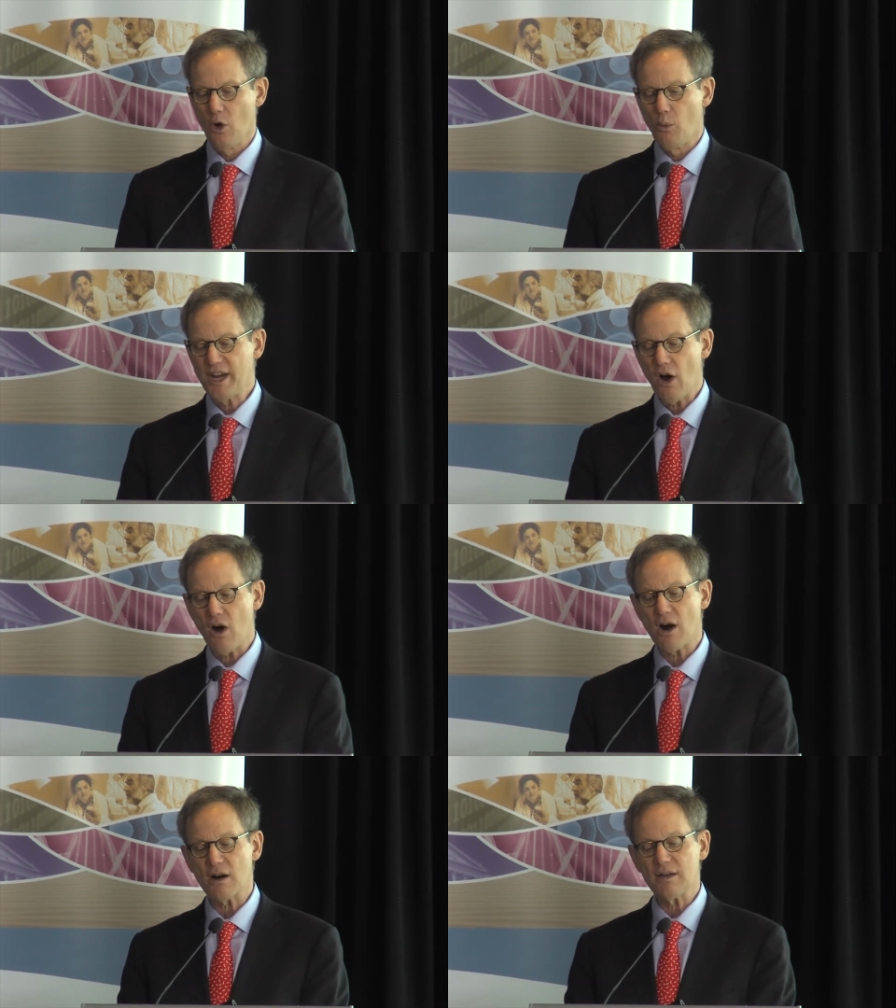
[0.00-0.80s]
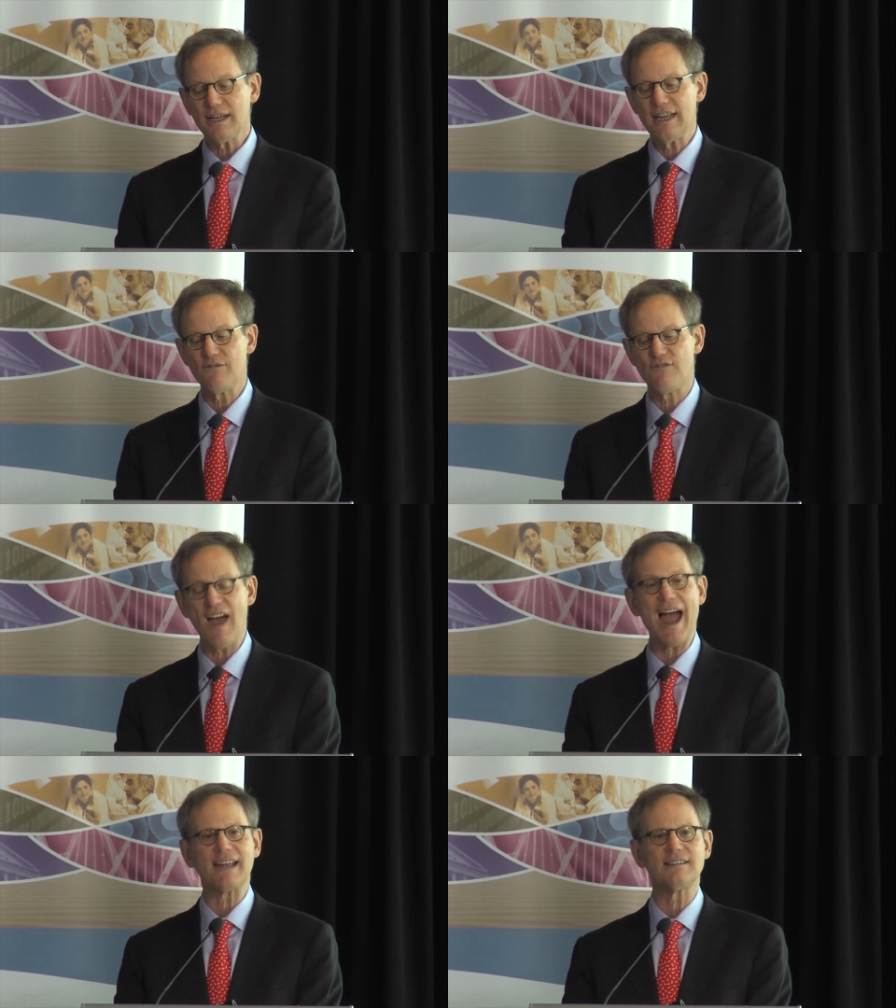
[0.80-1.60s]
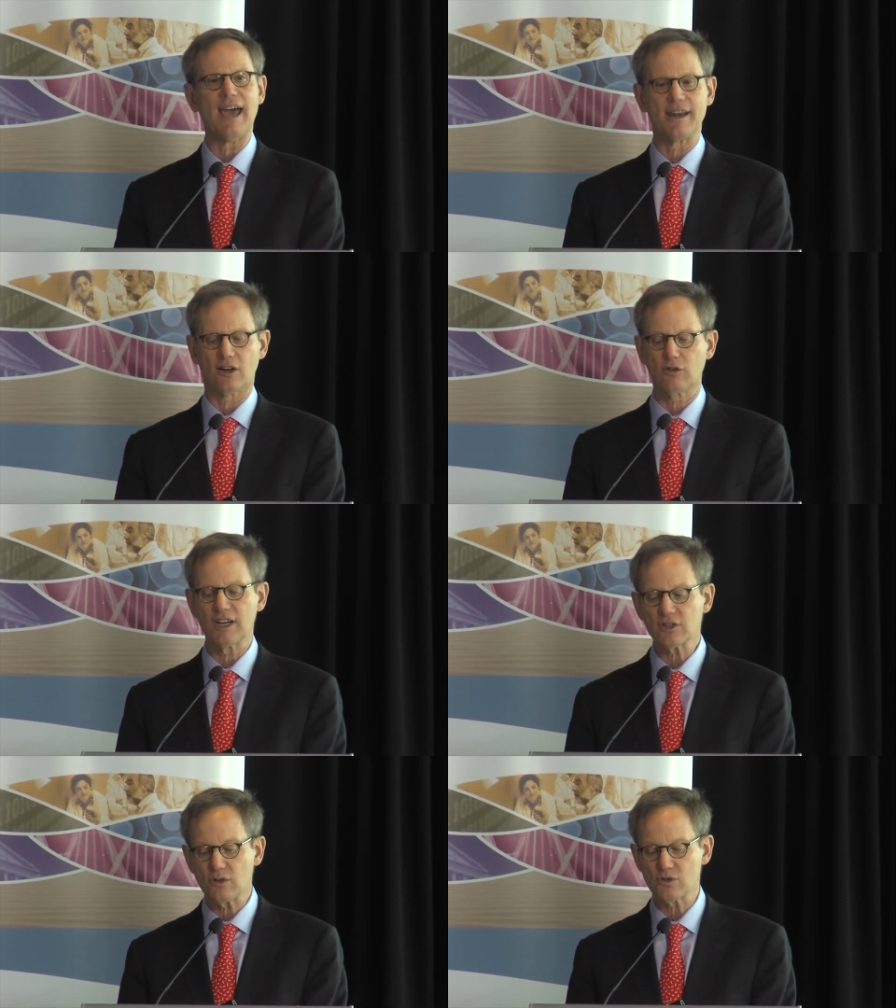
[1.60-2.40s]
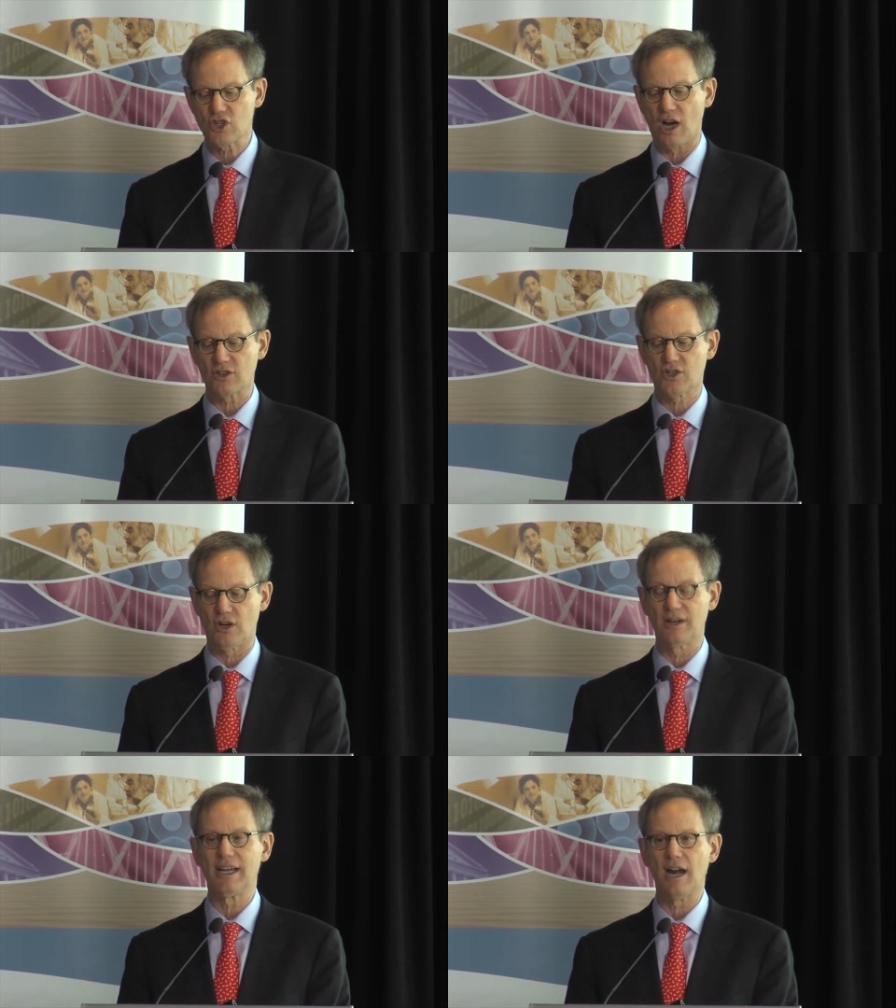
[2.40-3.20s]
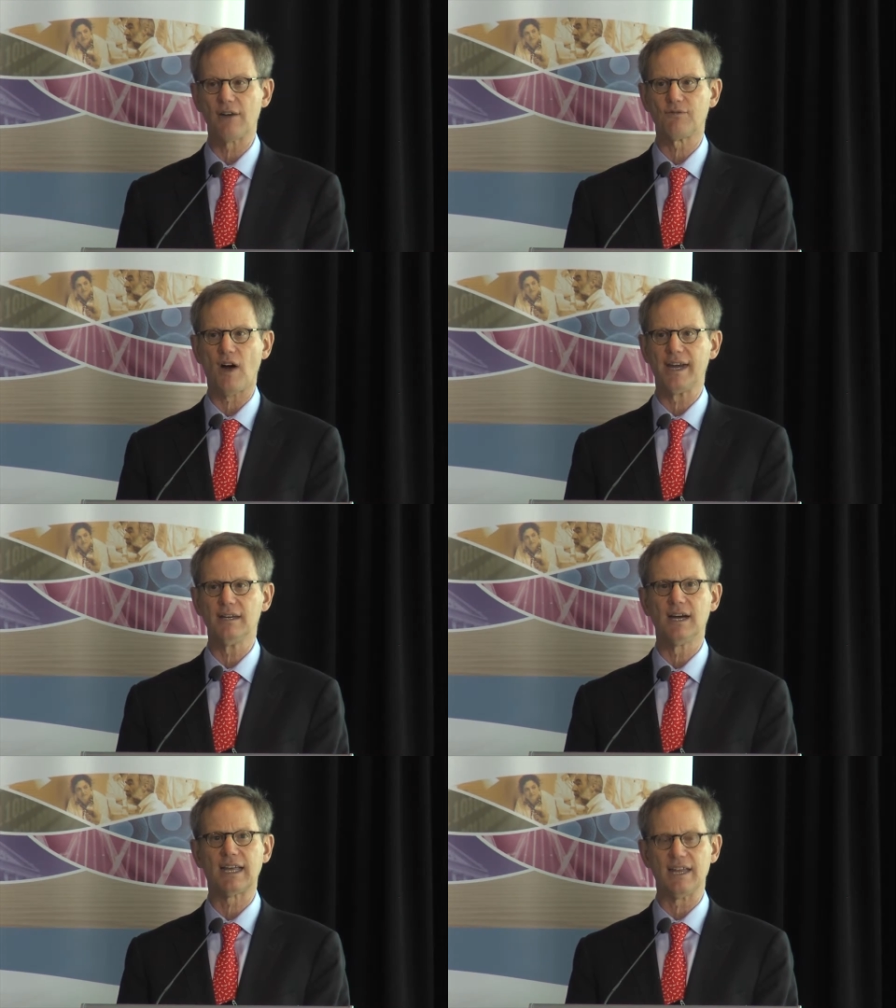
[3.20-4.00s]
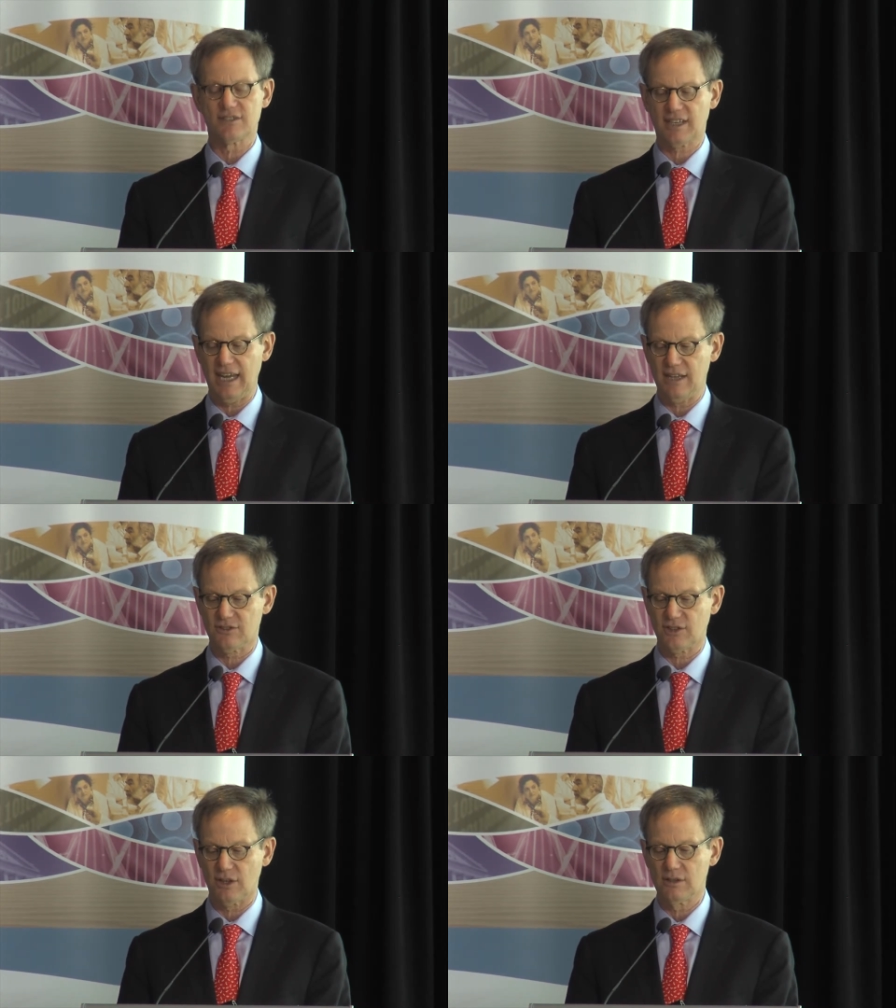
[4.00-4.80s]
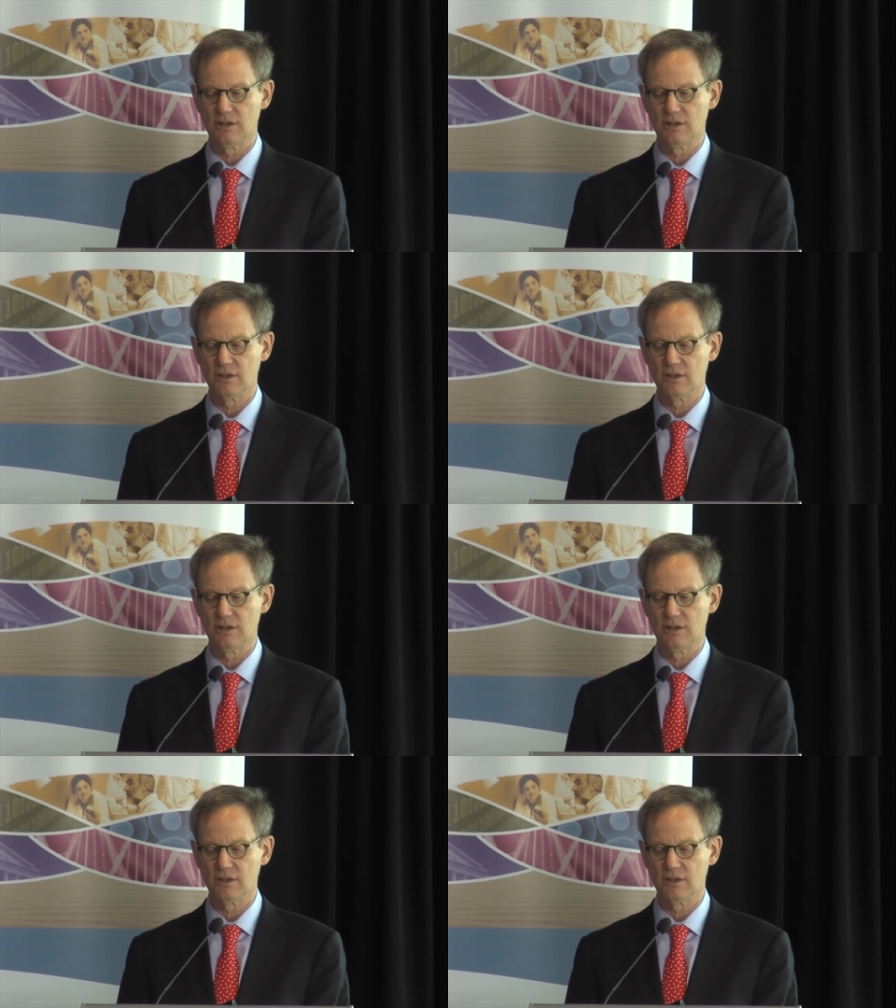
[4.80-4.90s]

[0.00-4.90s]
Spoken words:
We are, in fact, at a critical juncture in our fight against cancer.